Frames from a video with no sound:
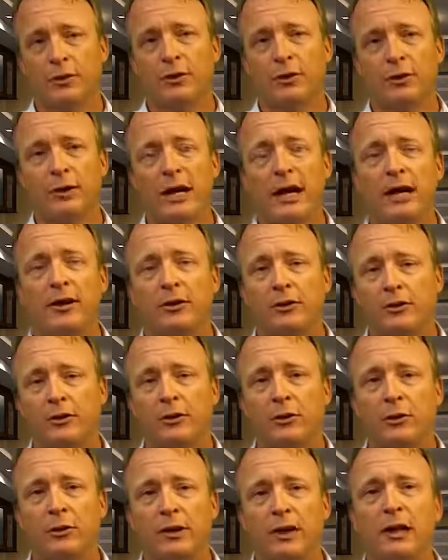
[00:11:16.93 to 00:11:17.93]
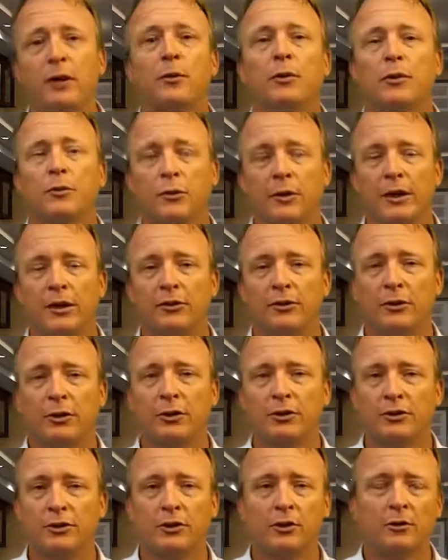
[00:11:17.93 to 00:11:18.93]
learn how to do keyword
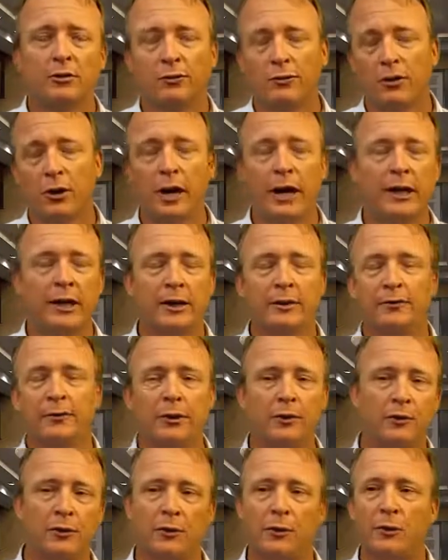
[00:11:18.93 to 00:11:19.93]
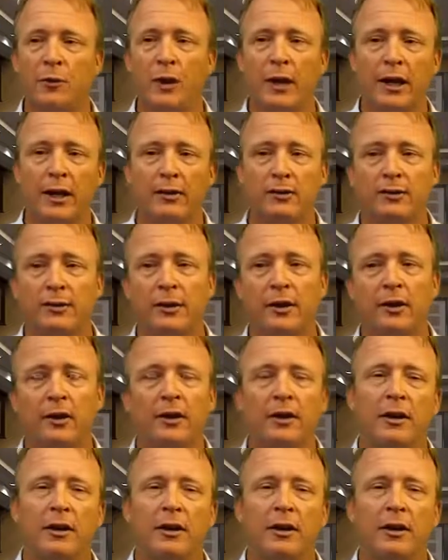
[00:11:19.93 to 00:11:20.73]
research a variety of different ways.